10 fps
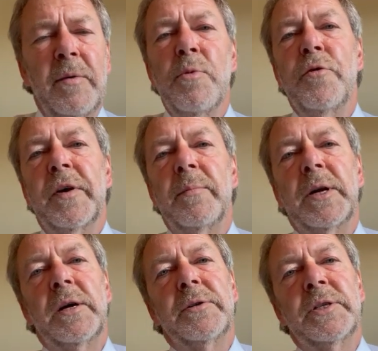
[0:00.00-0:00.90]
moving
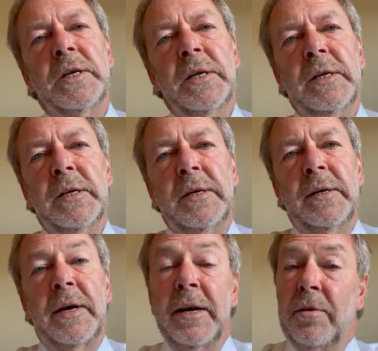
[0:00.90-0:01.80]
because
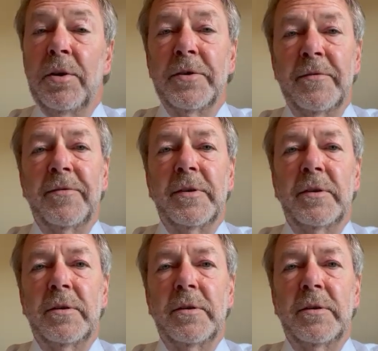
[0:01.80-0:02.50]
I hear a lot of